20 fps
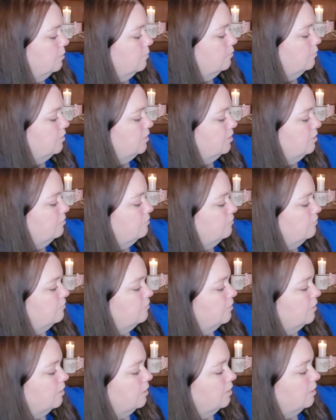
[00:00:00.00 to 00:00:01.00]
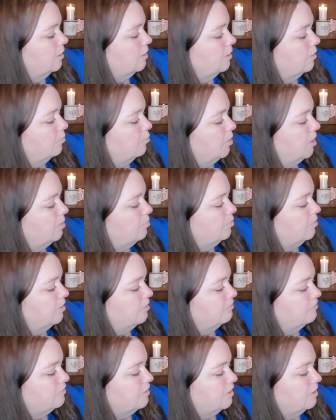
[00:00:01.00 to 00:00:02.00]
These, the Pen
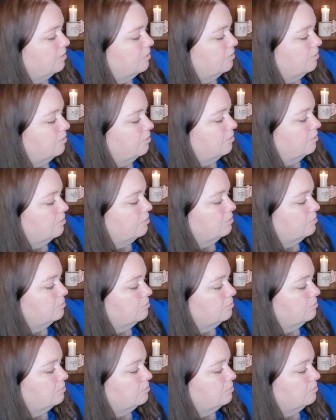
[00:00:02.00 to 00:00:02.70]
Plus Gear